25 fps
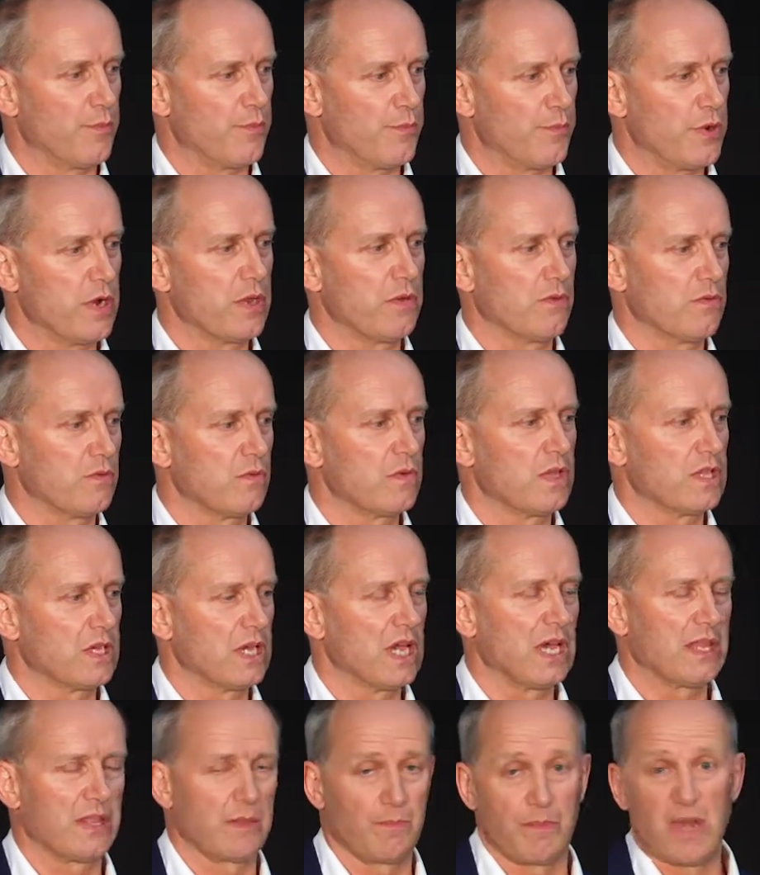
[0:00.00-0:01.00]
print
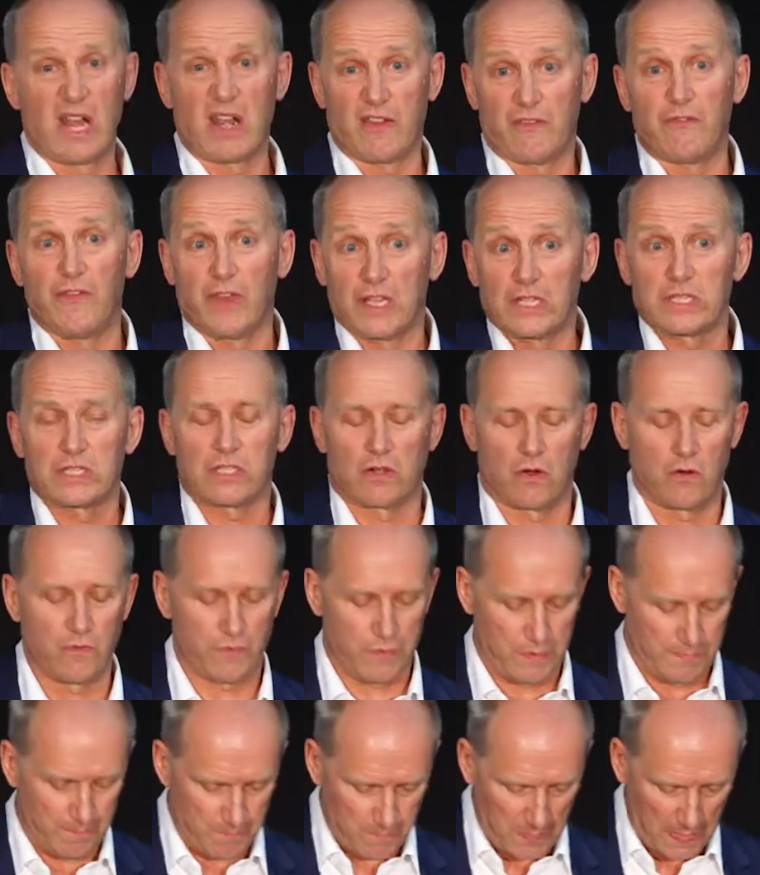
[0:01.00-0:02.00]
and the benefits
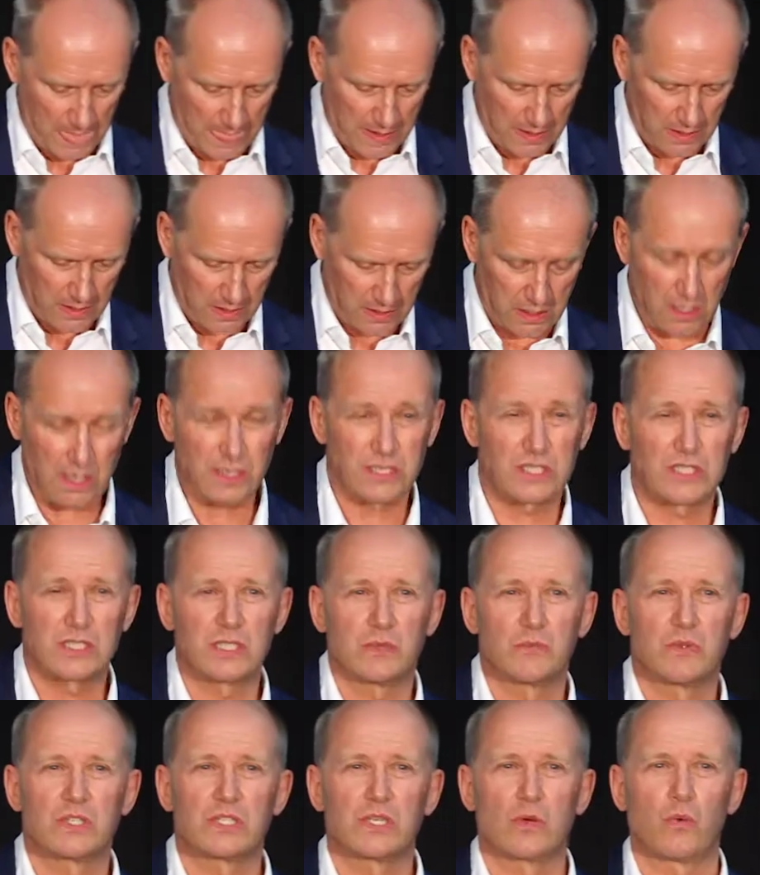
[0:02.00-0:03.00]
of
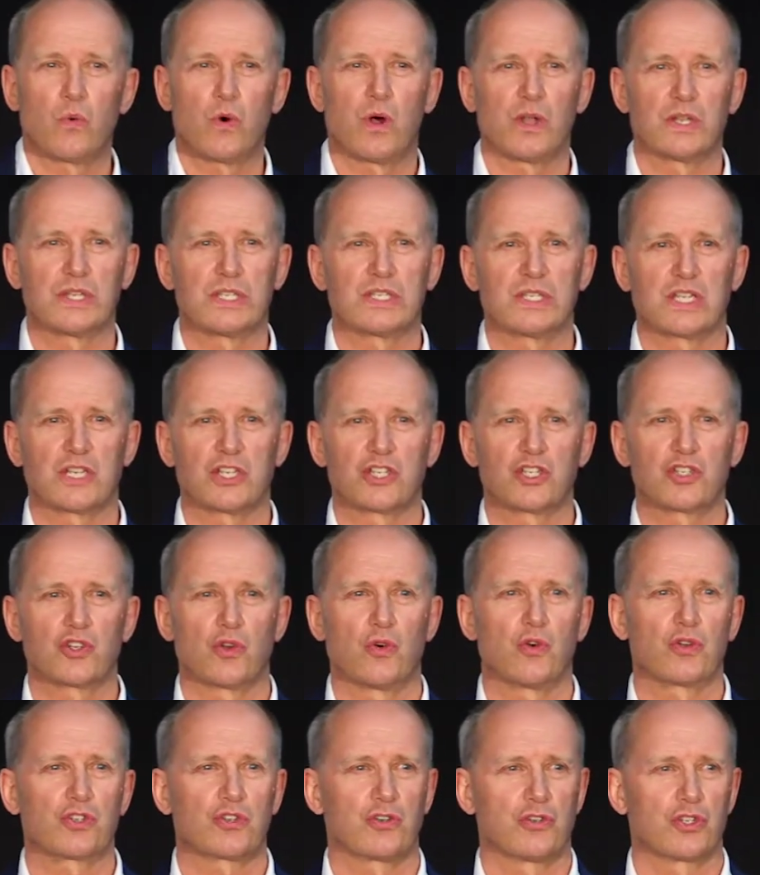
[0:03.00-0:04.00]
customers are wanting
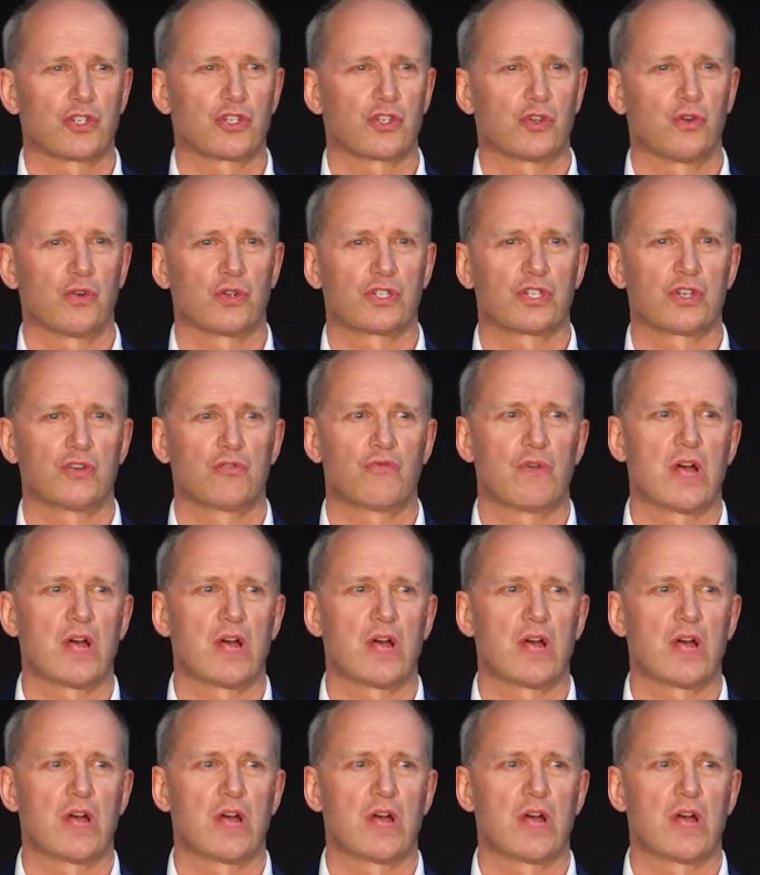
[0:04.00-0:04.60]
shorter and shorter